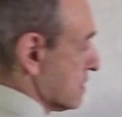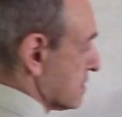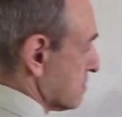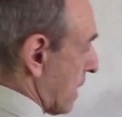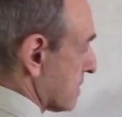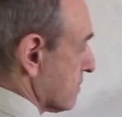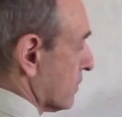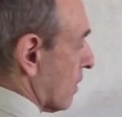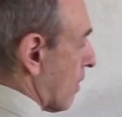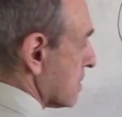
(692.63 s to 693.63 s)
This is mass of
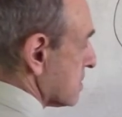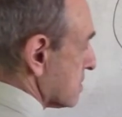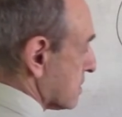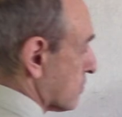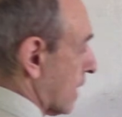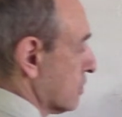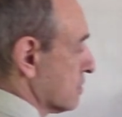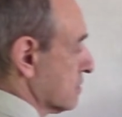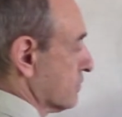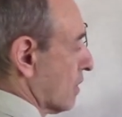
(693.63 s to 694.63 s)
the Earth, this is
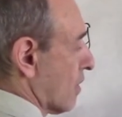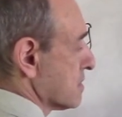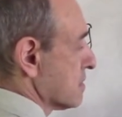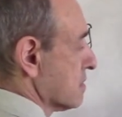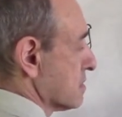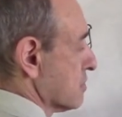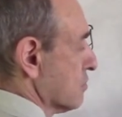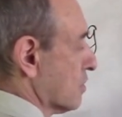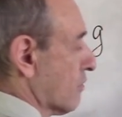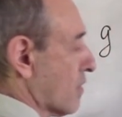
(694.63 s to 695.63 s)
radius of the Earth, and this is
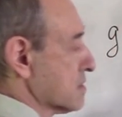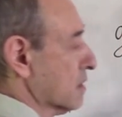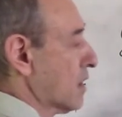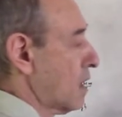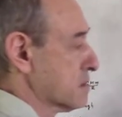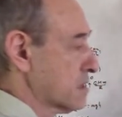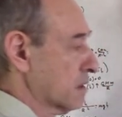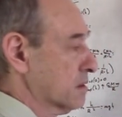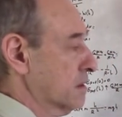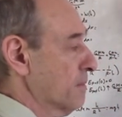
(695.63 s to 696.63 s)
universal constant.